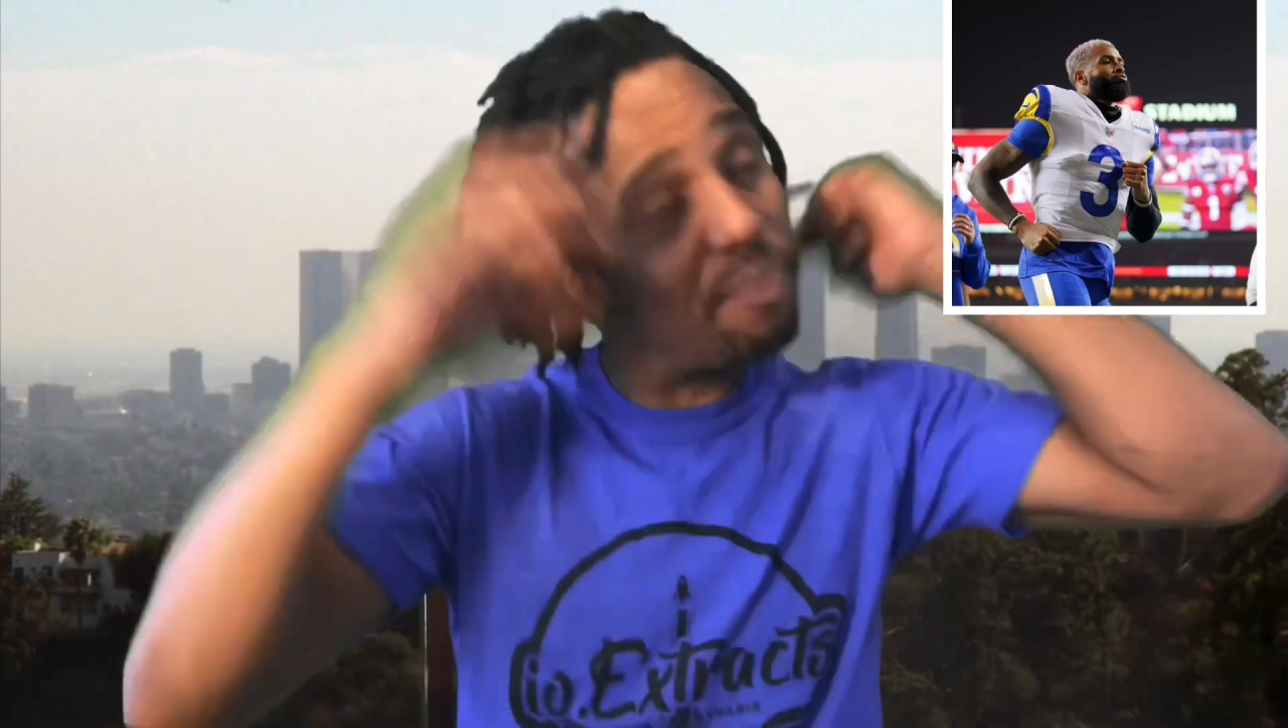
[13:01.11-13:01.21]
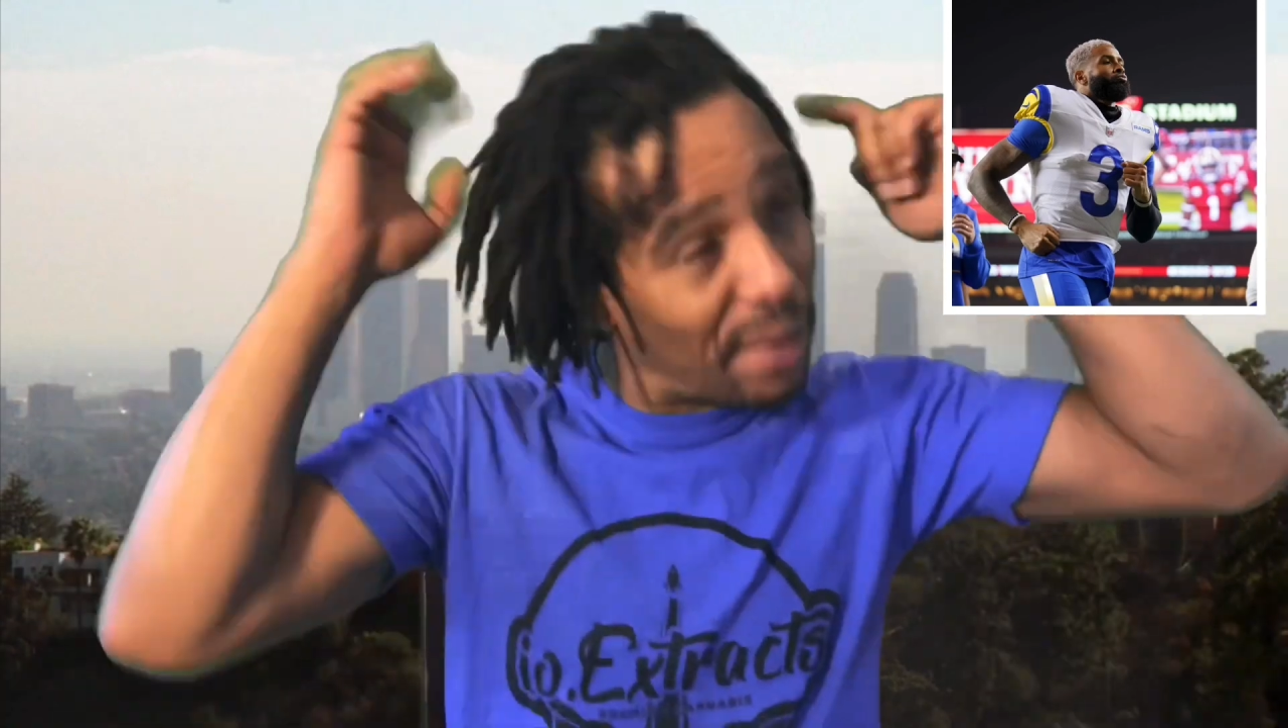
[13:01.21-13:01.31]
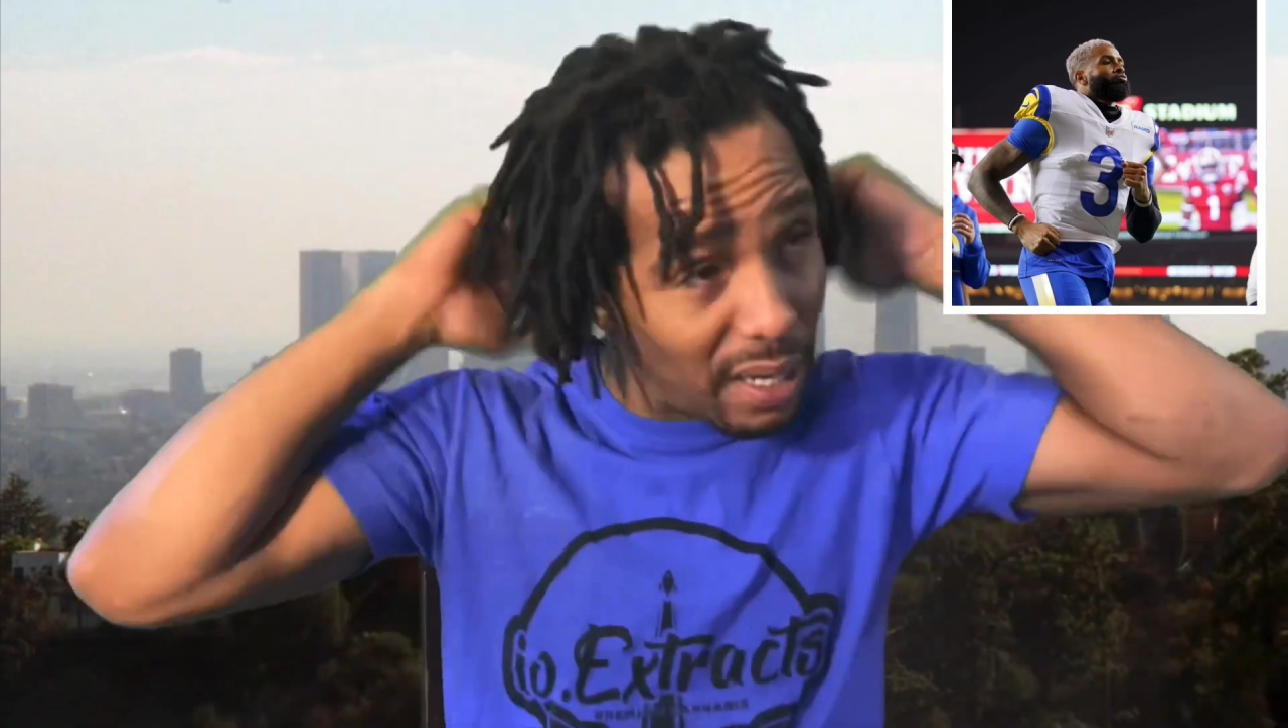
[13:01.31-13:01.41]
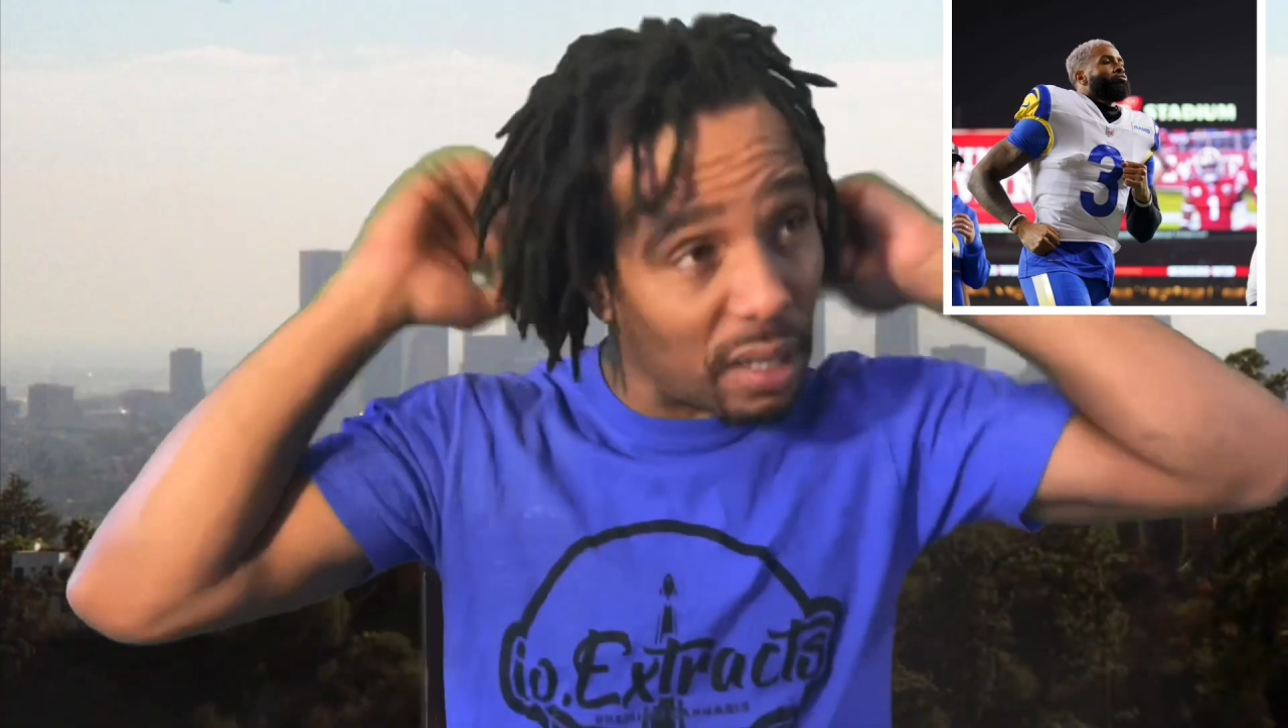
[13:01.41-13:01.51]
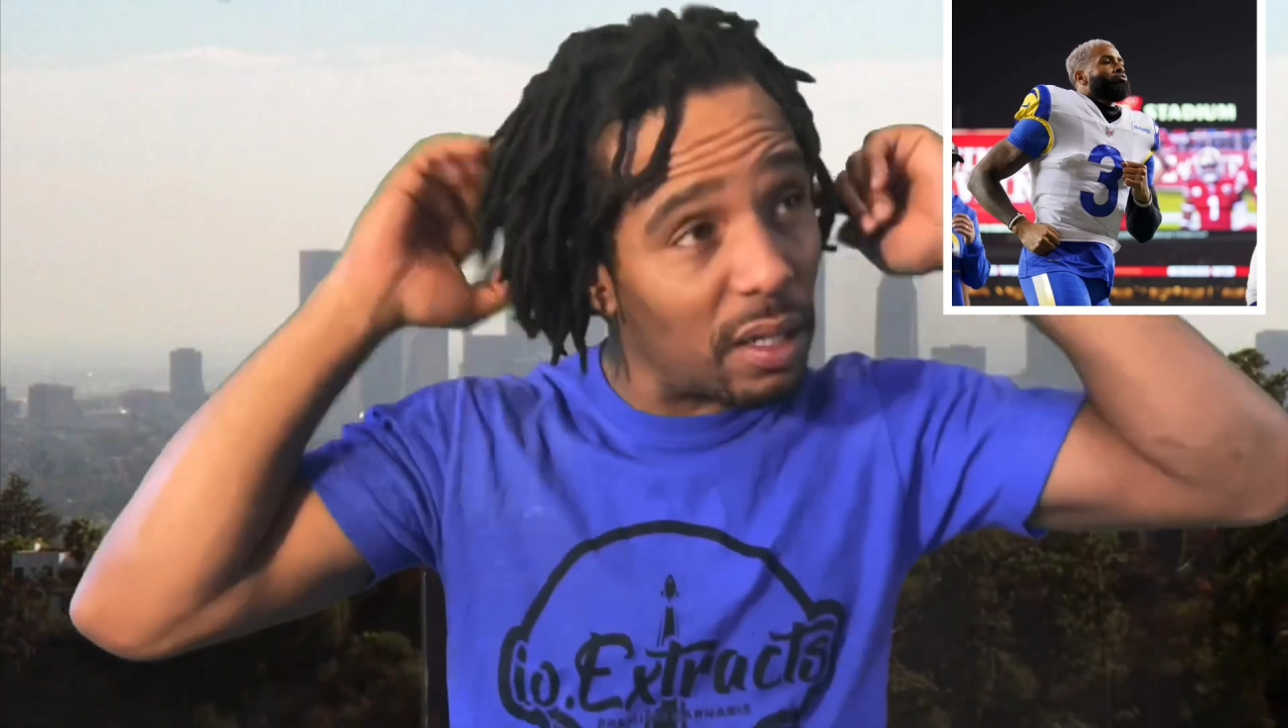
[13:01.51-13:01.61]

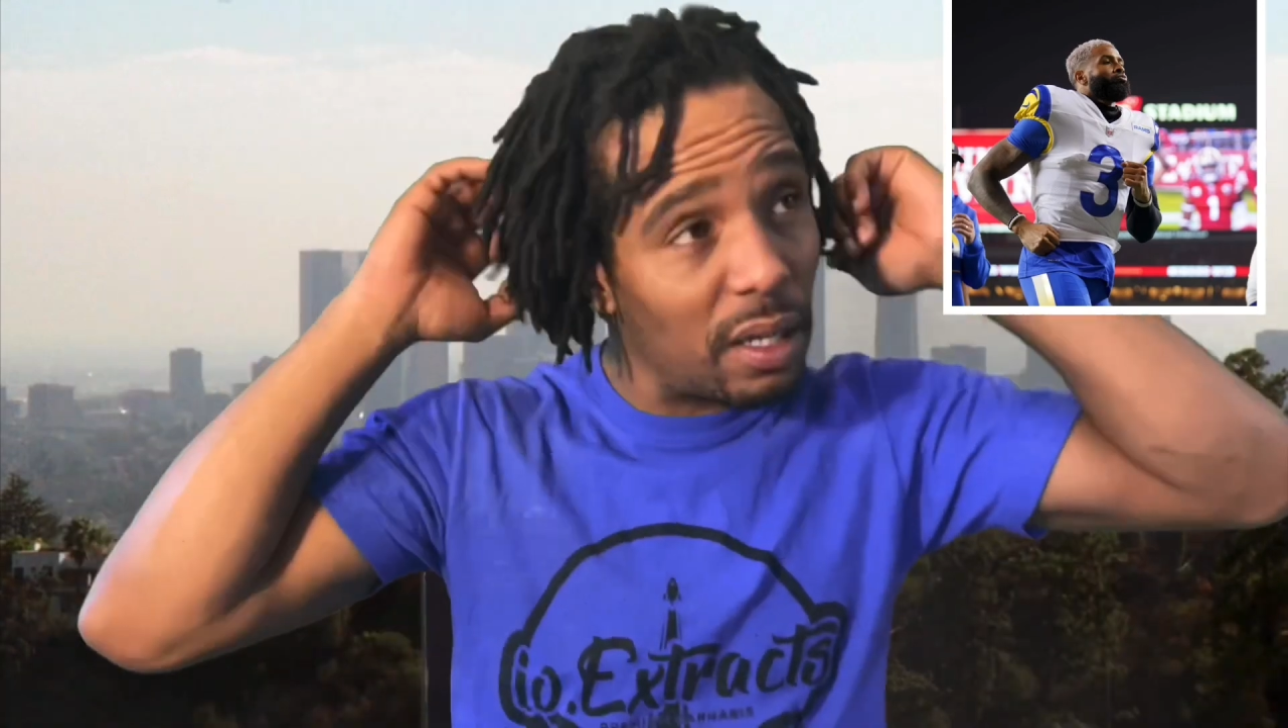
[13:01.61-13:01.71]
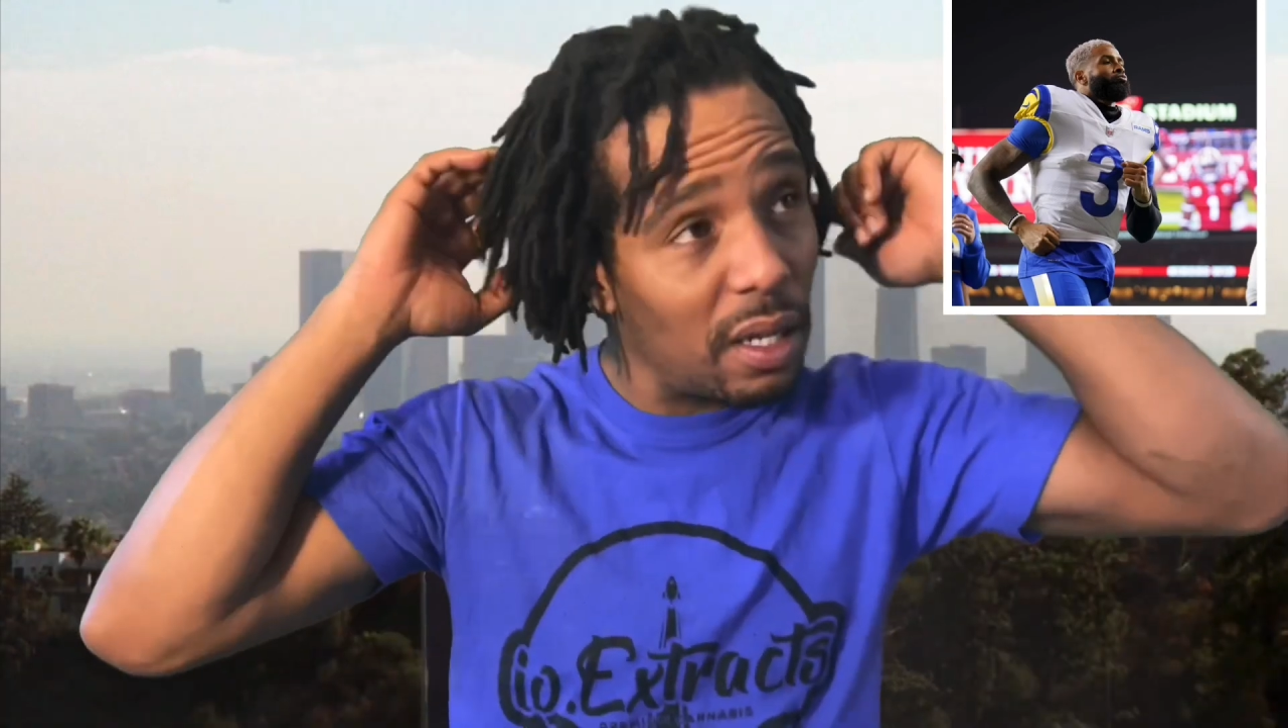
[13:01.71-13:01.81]
pink.